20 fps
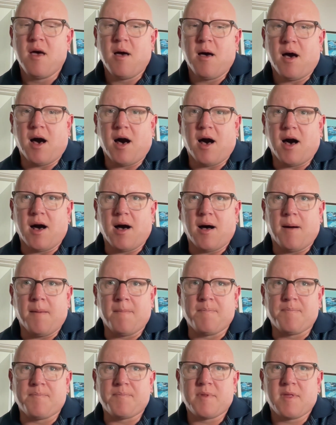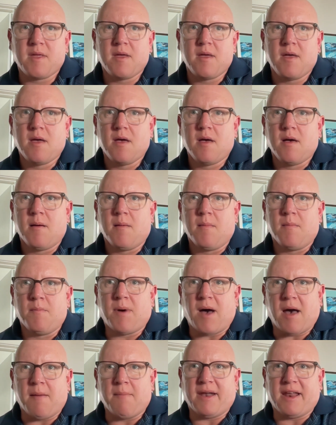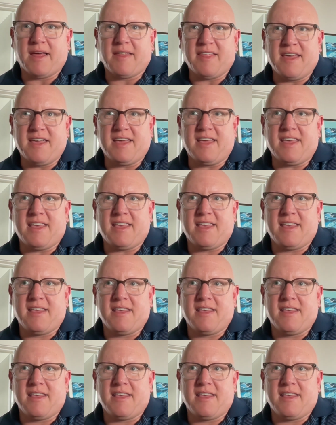Um, but I think